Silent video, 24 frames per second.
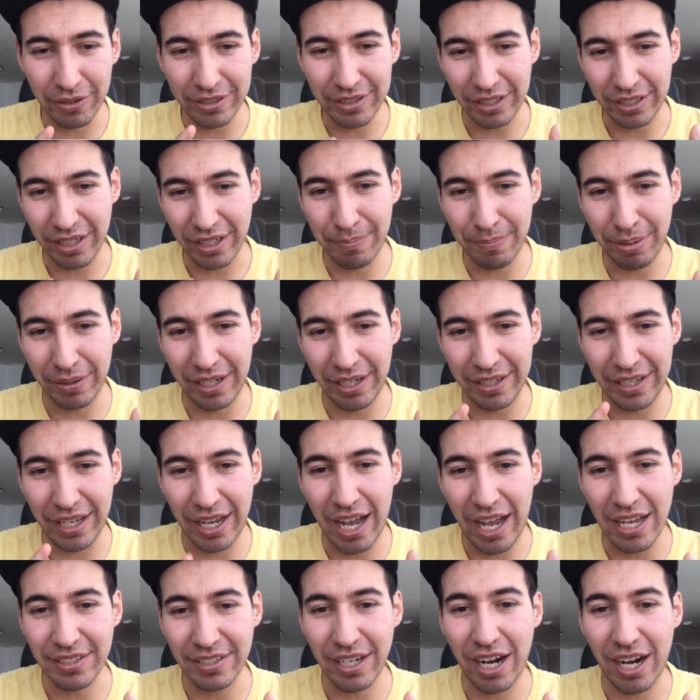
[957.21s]
Apple is a
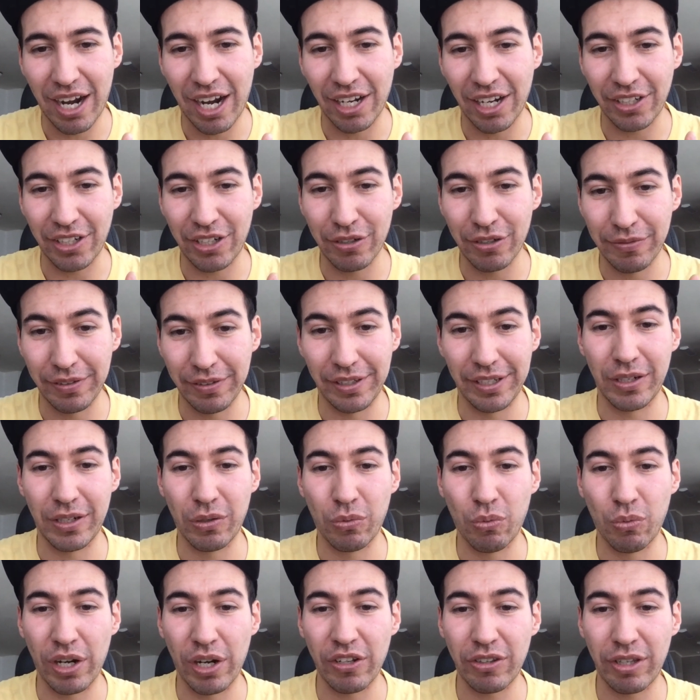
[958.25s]
company that has
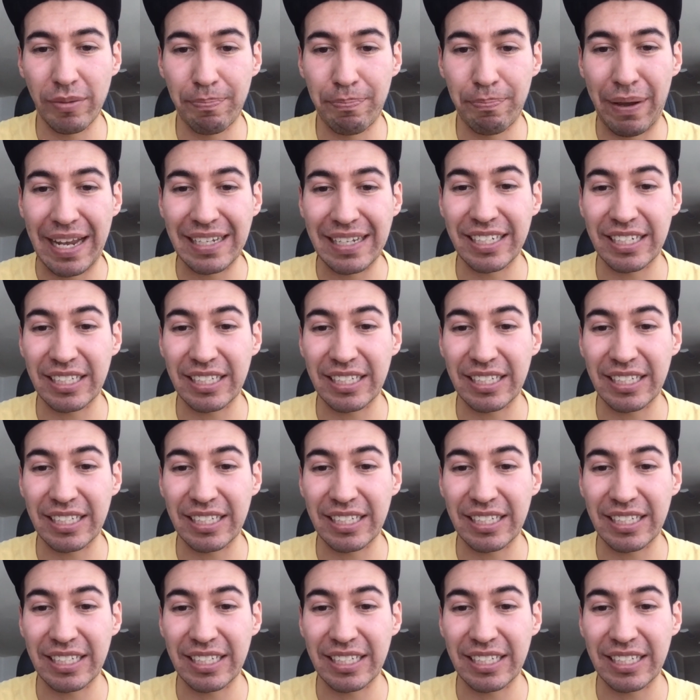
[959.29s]
arguably one of the